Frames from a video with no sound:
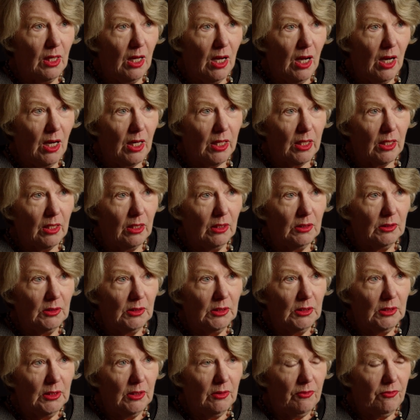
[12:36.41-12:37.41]
like
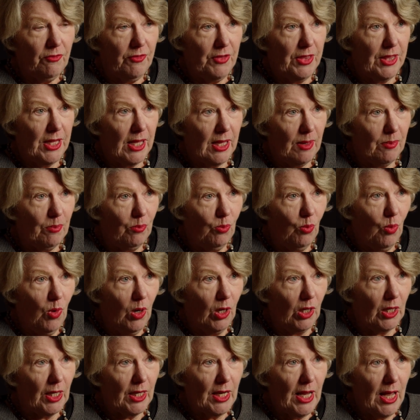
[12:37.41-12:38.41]
for them
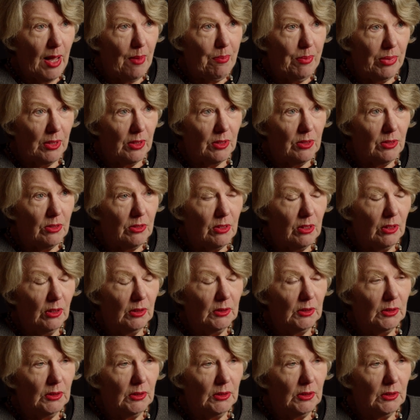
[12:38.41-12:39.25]
while it happened,